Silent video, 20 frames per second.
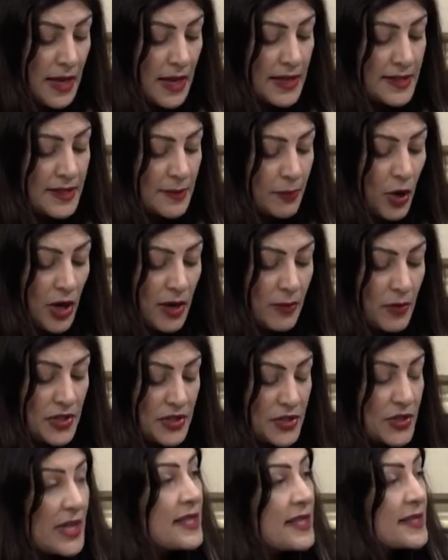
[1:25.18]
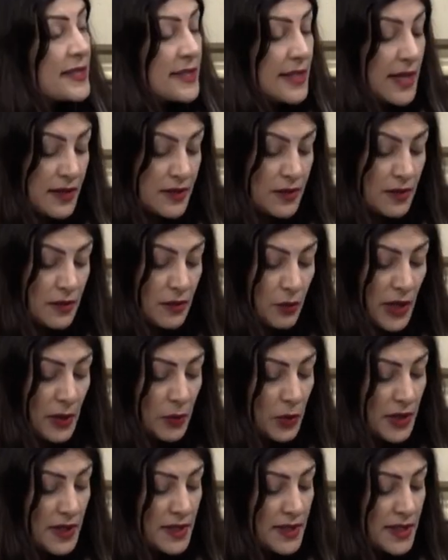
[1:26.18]
As the Prime Minister has said, we
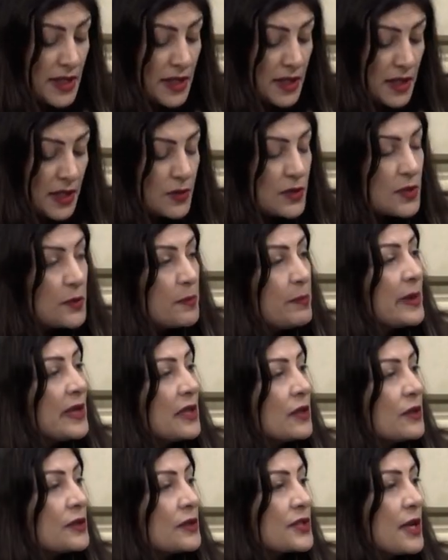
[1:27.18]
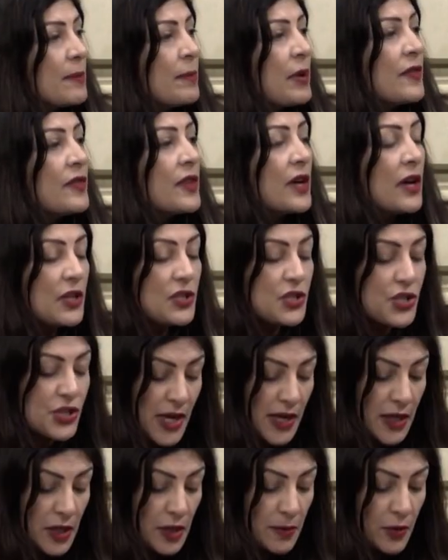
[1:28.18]
will continue to build upon the
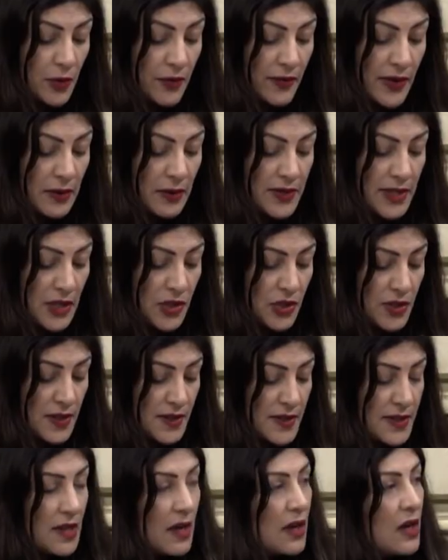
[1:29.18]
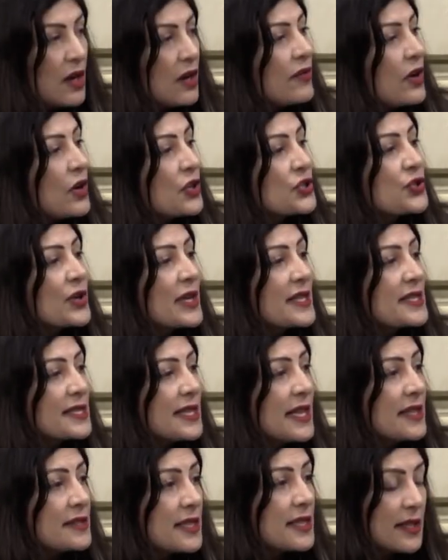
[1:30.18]
unshakable foundations of our
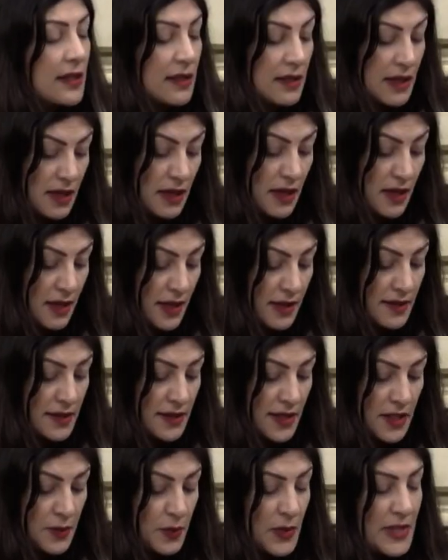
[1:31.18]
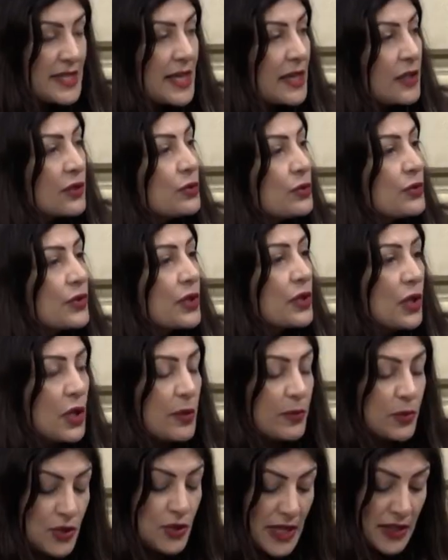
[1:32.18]
transatlantic alliance as we tackle the
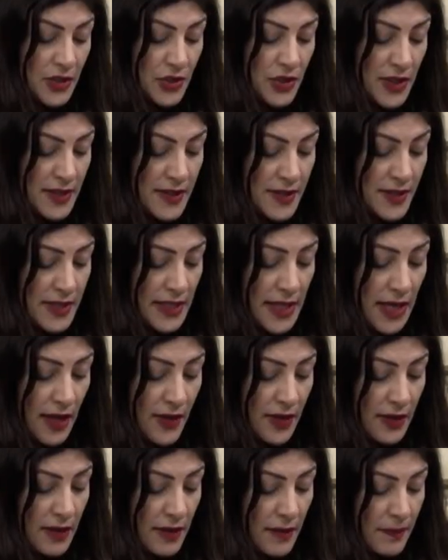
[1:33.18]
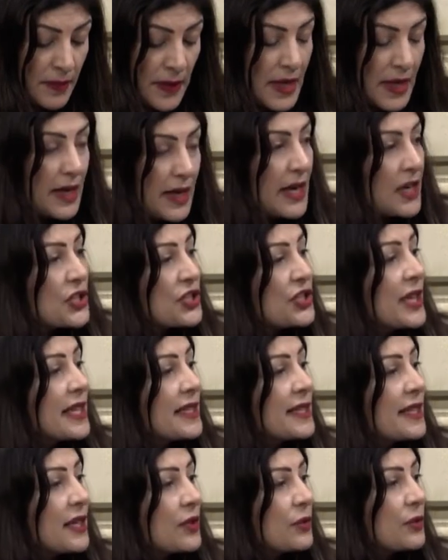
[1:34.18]
global challenges together. Our
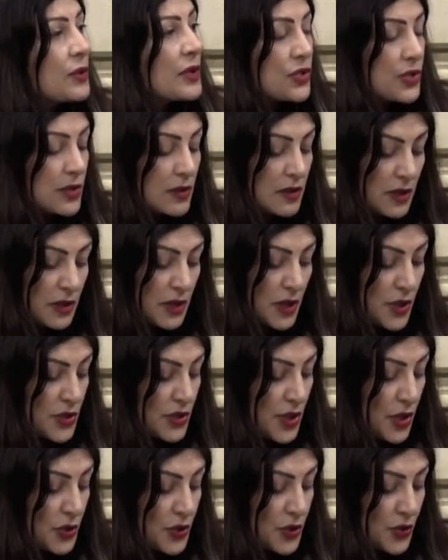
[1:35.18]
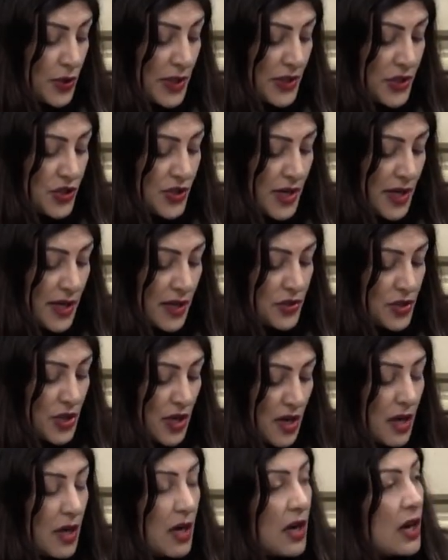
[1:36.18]
shared language, close cultural exchange,
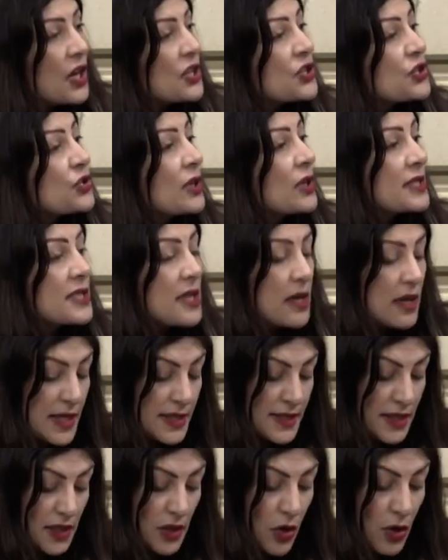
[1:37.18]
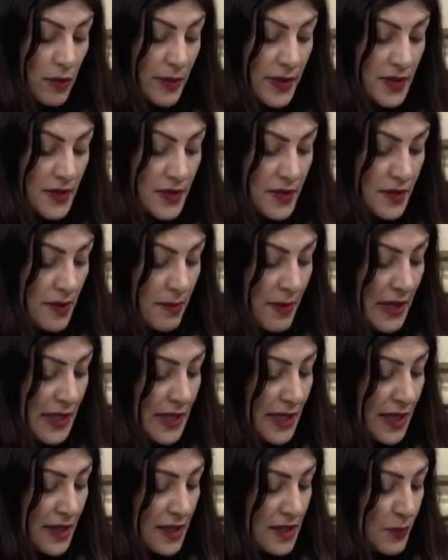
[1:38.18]
our strong ties in commerce, the
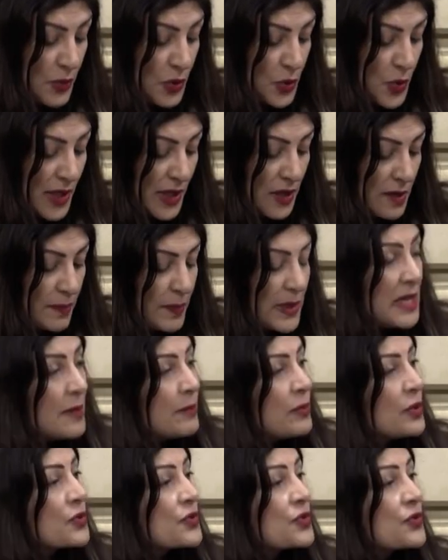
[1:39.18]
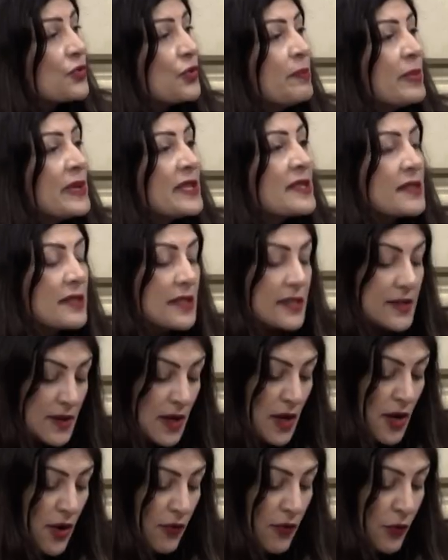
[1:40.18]
many links between our peoples through business,
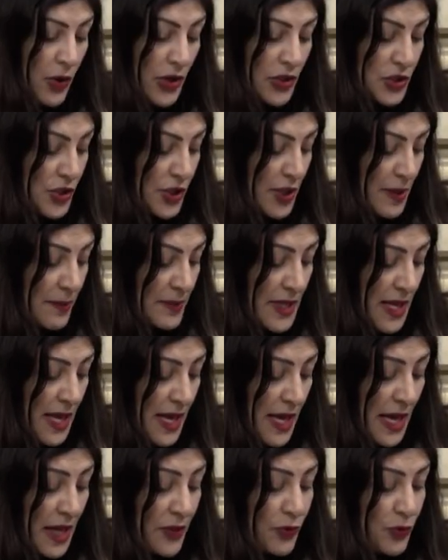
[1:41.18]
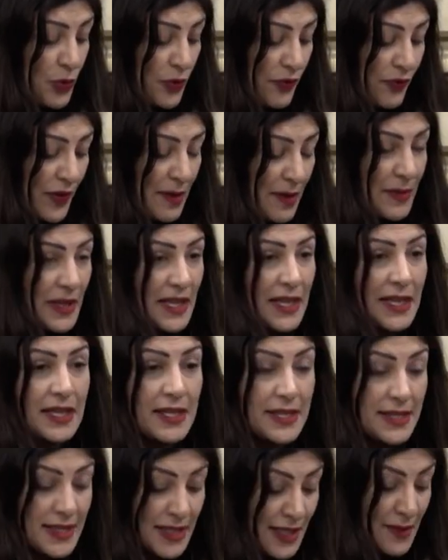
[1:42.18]
friendships and through family.
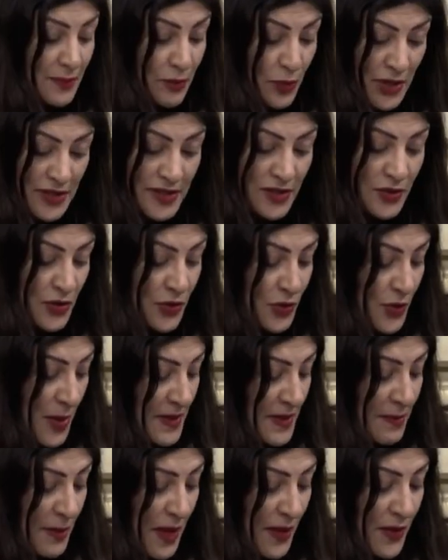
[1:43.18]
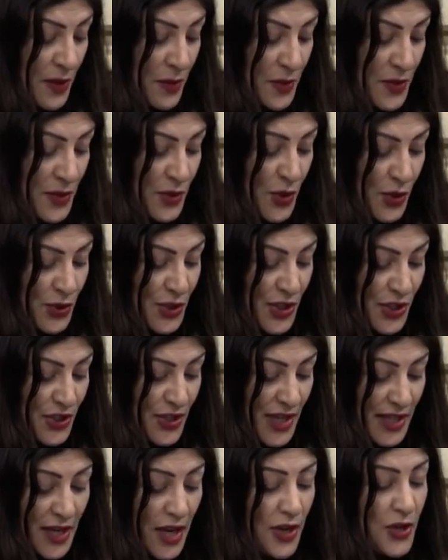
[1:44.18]
Indeed, President Trump's mother was
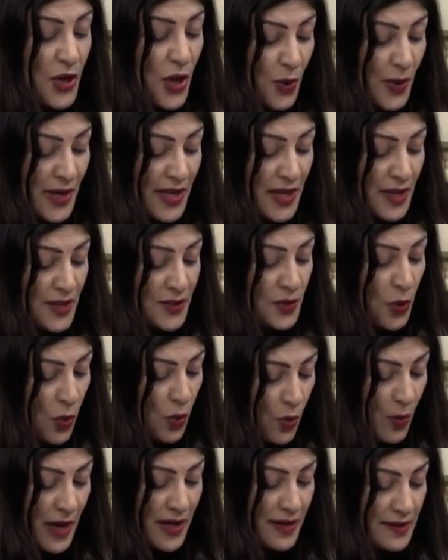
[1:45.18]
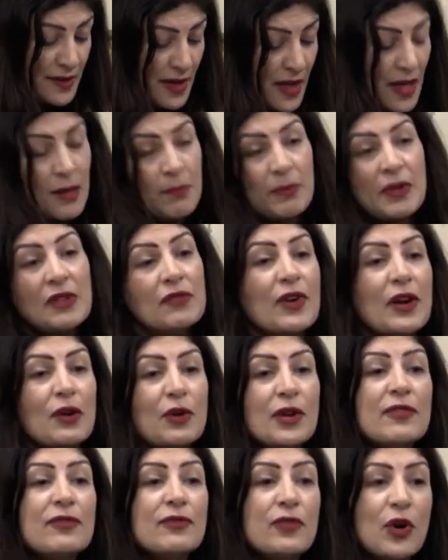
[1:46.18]
Scottish, and I know he has always been
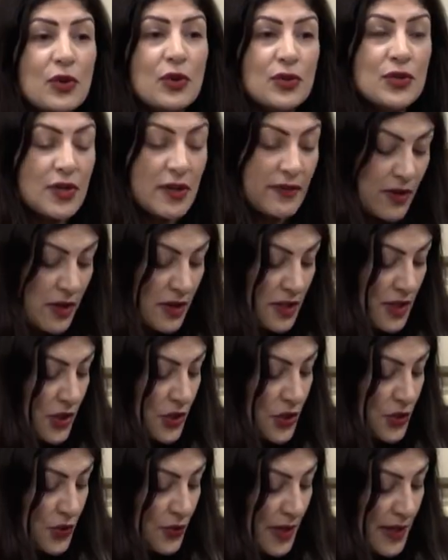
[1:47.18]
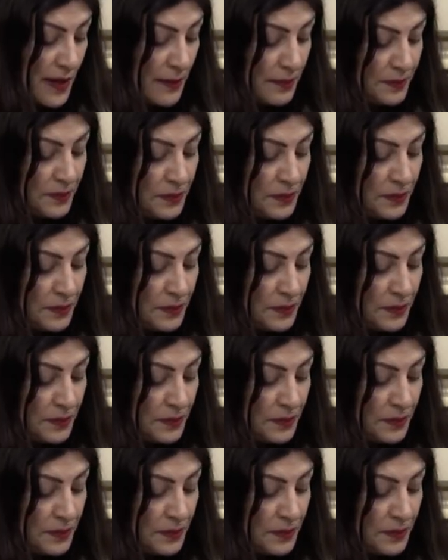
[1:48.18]
very fond of our country.